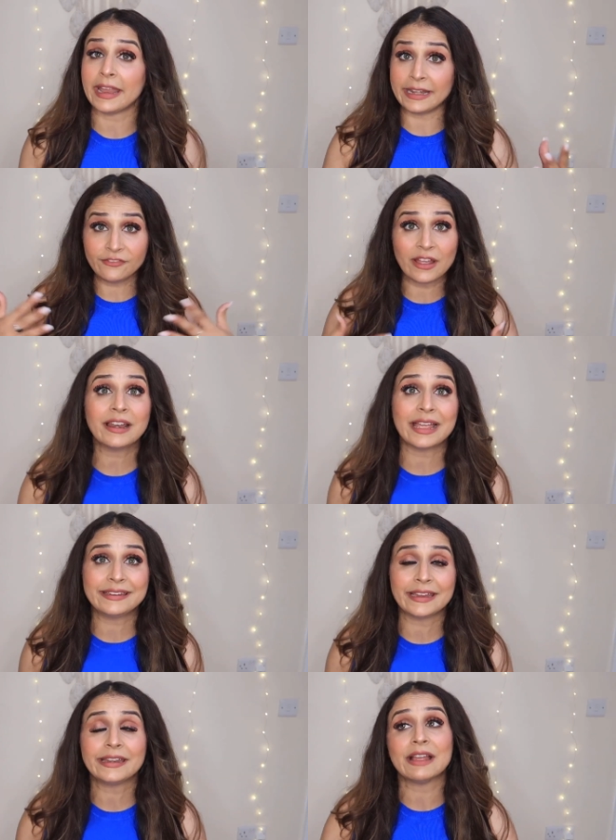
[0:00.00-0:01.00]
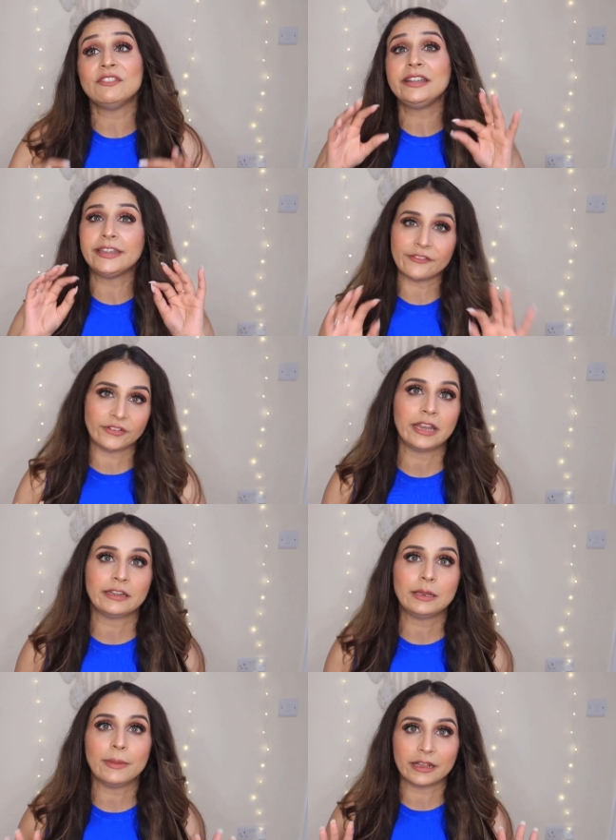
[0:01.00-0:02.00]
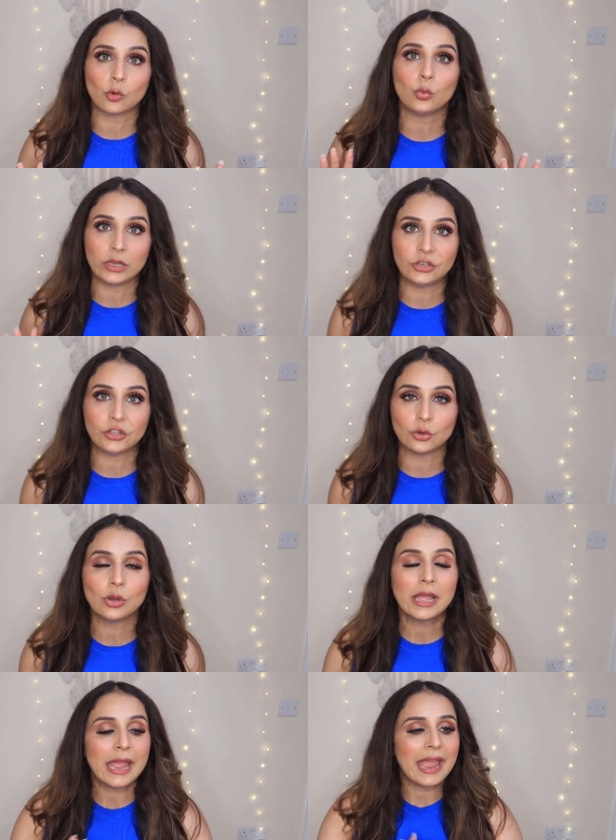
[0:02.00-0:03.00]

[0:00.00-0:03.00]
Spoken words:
and if I like it, I will definitely make a video.